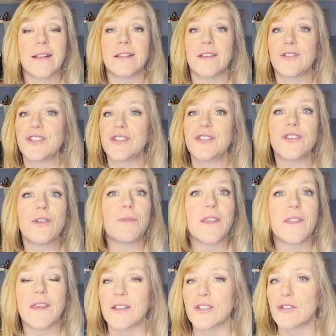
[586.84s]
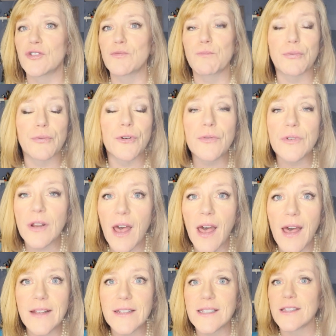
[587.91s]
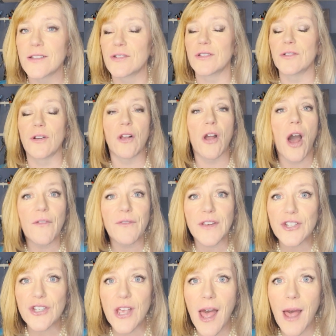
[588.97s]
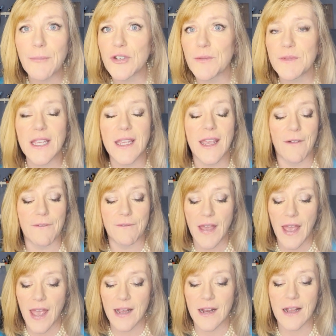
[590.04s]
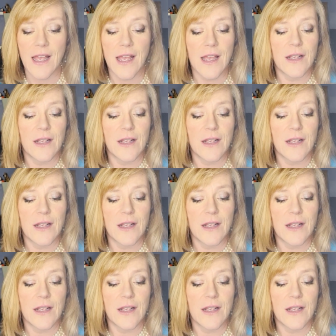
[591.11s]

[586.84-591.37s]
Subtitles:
There's just so many things. Brew Nuts. There's a little coffee shop, Gypsy Cafe.